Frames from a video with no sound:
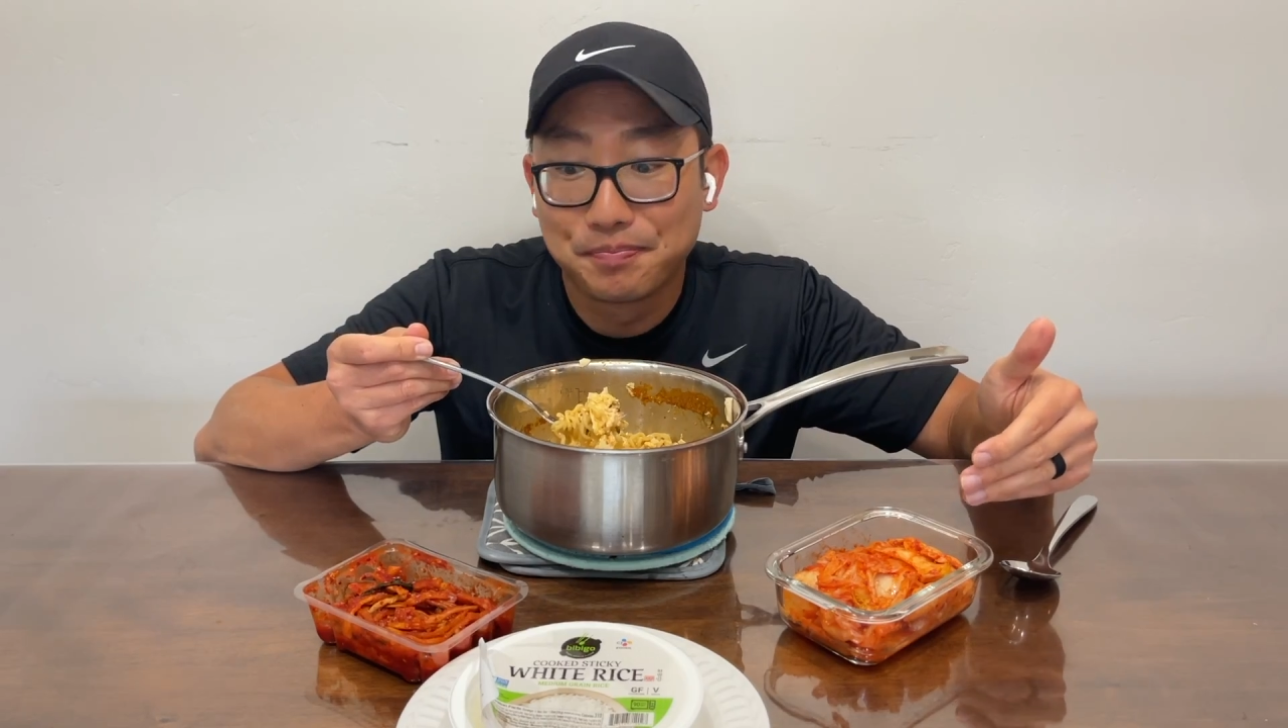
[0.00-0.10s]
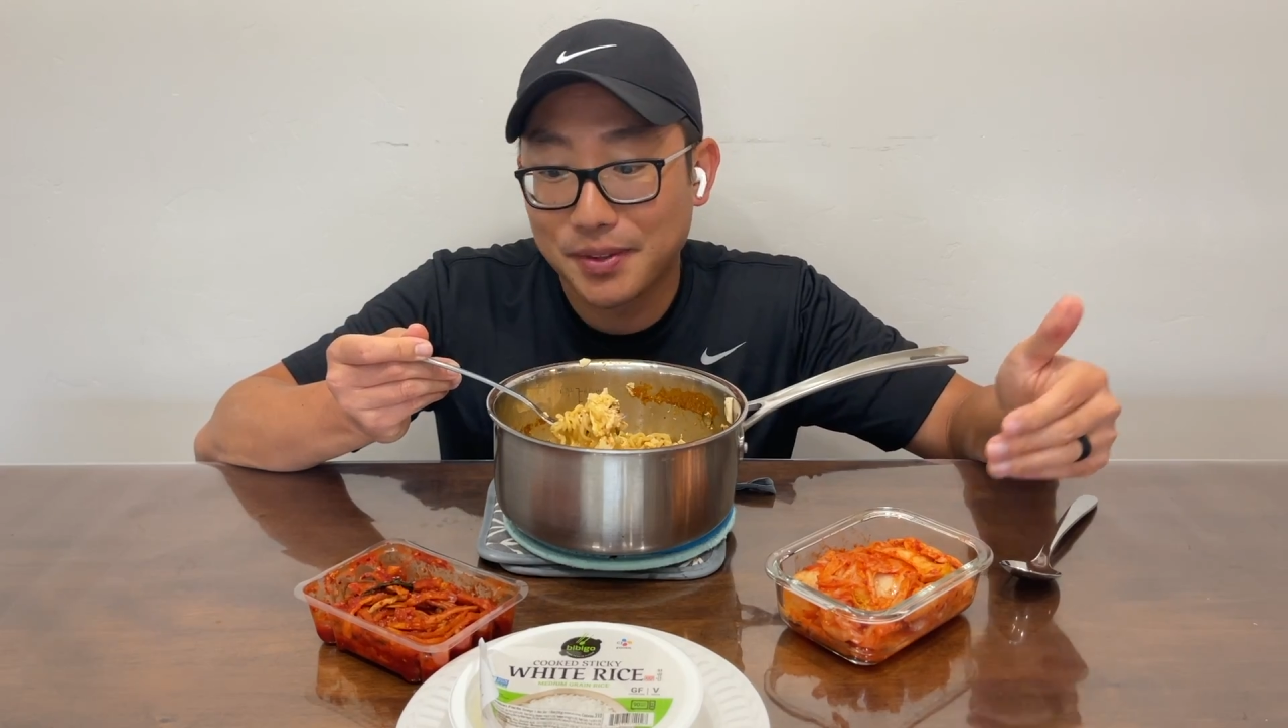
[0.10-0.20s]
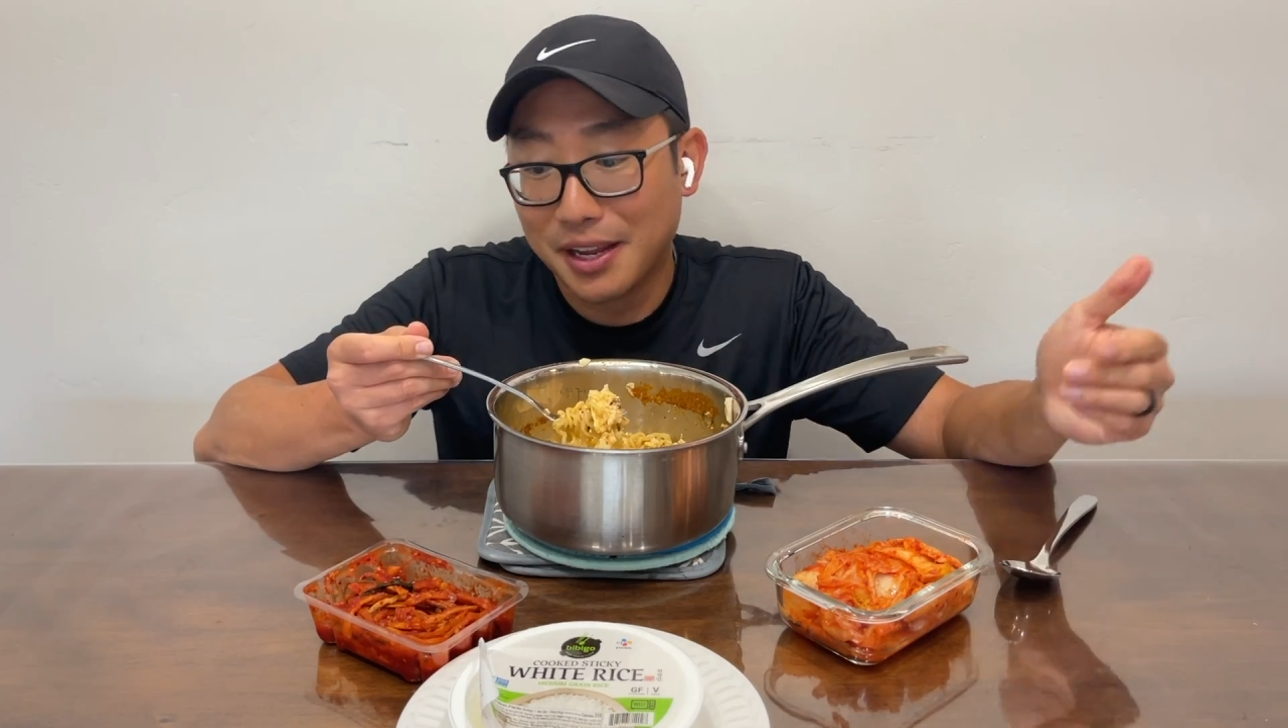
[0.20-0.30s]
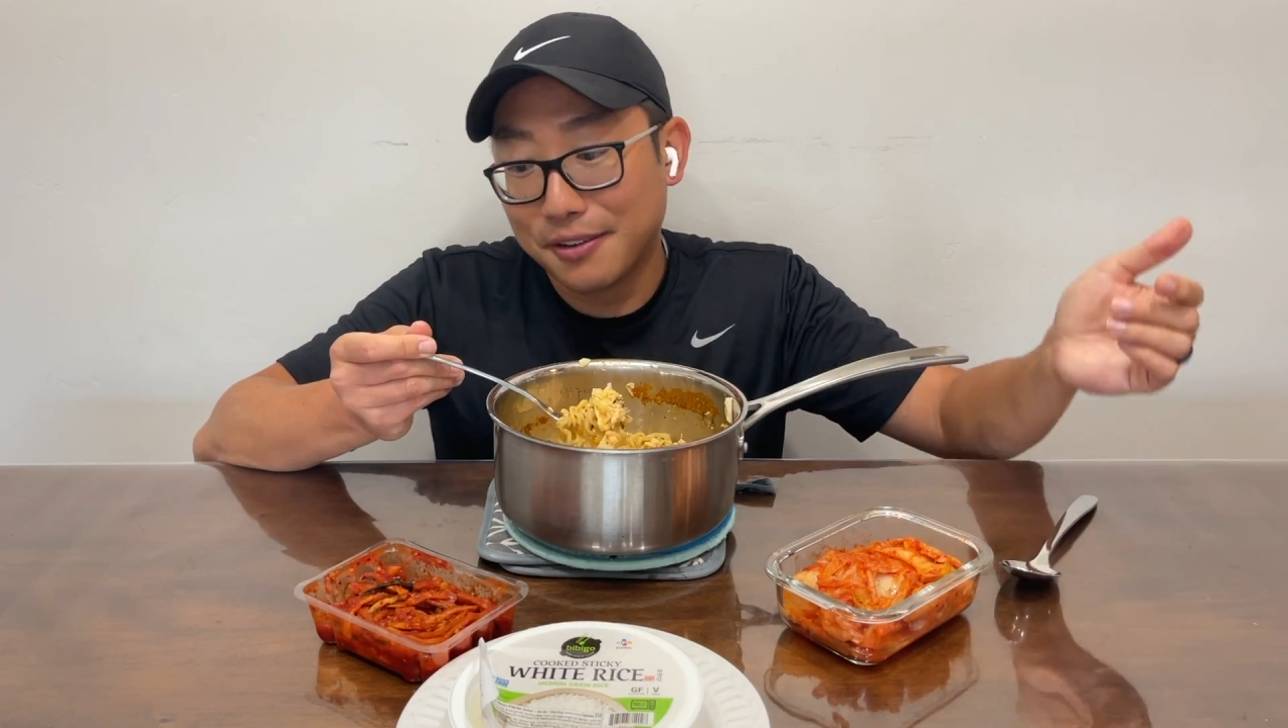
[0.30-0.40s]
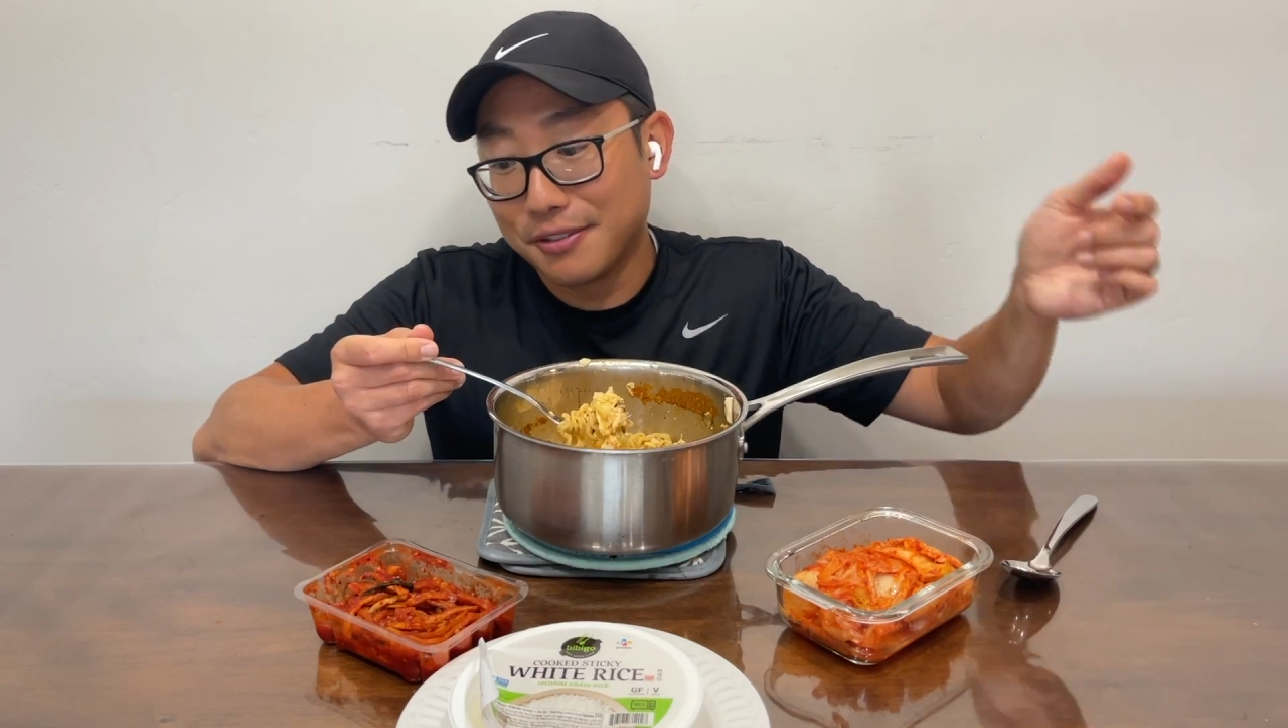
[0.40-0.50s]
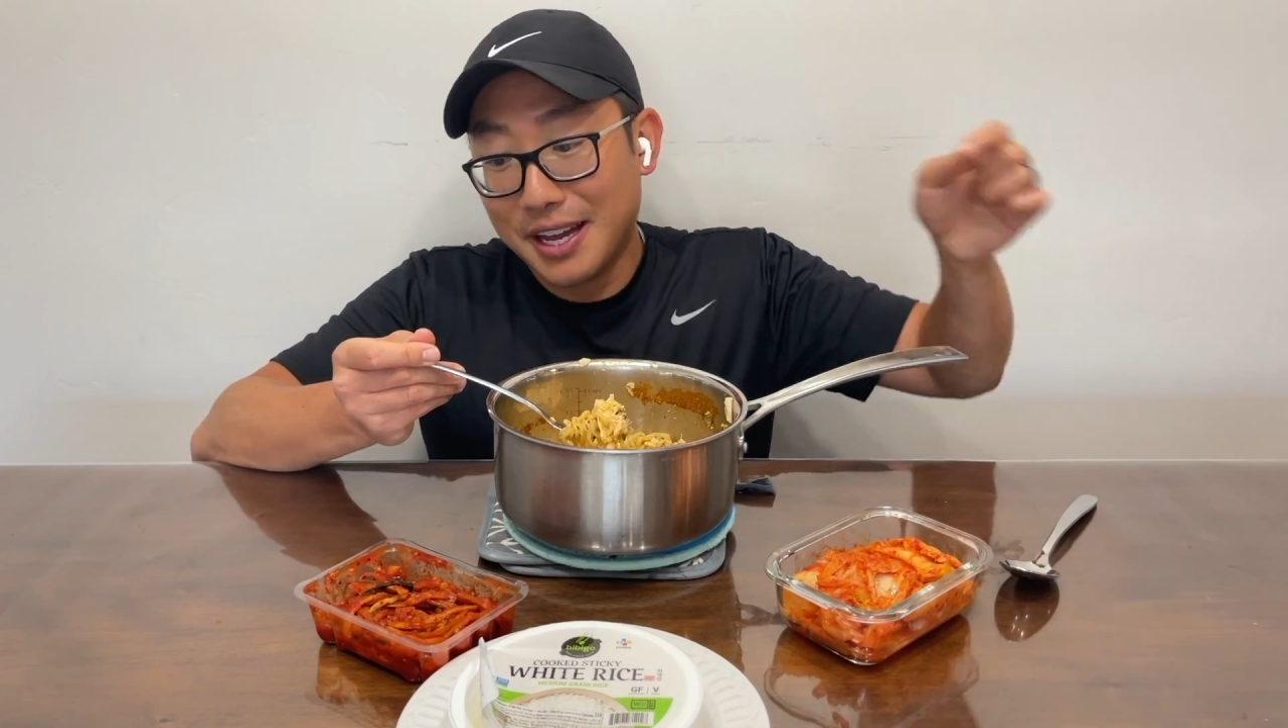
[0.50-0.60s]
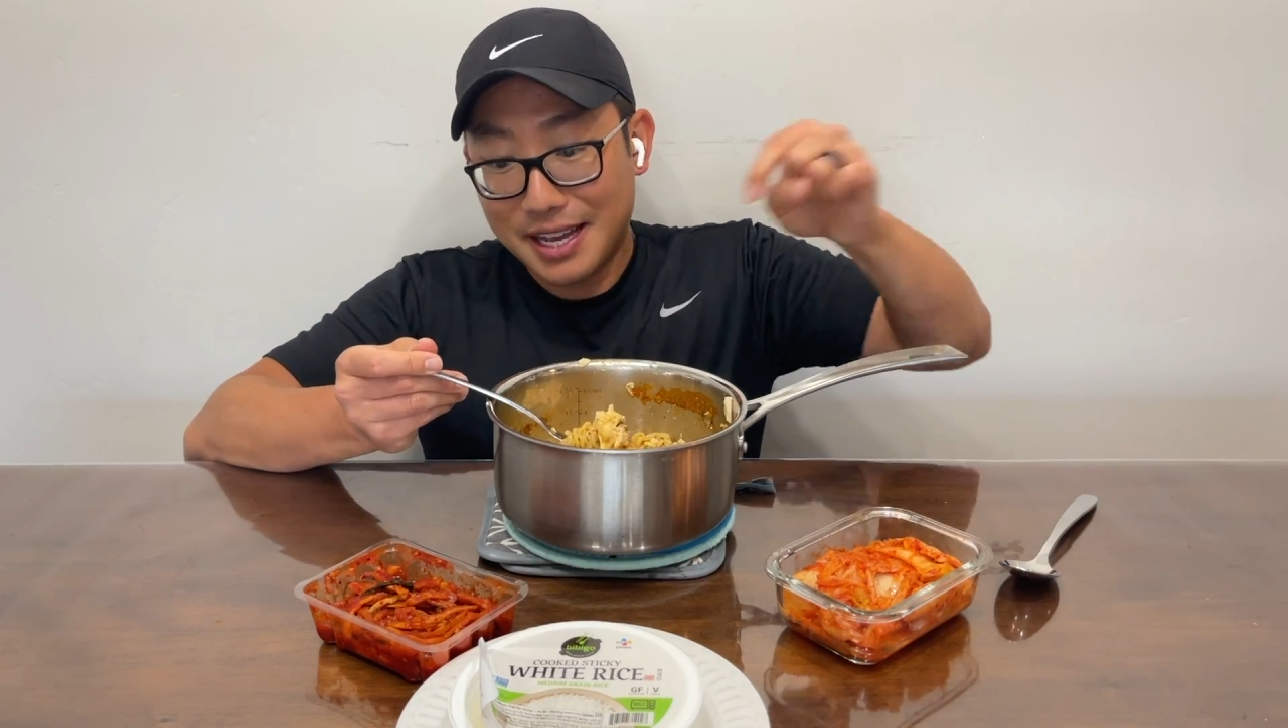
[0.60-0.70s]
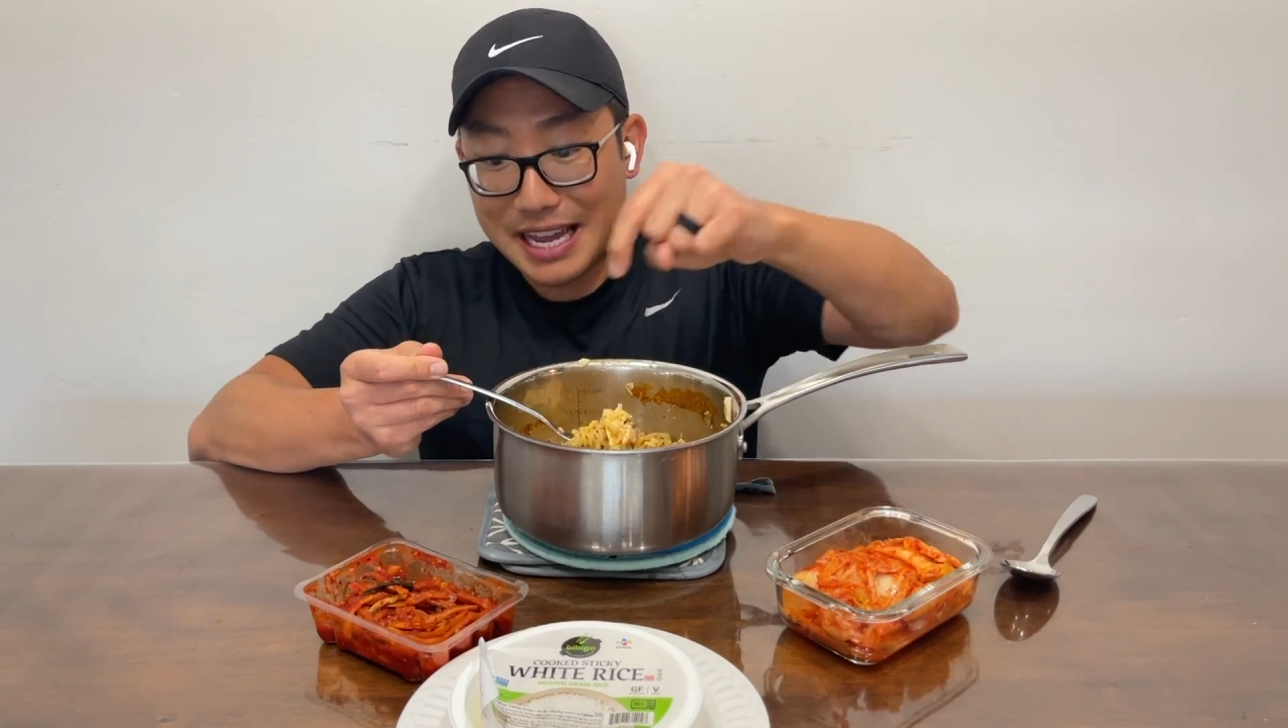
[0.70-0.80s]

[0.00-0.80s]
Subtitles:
If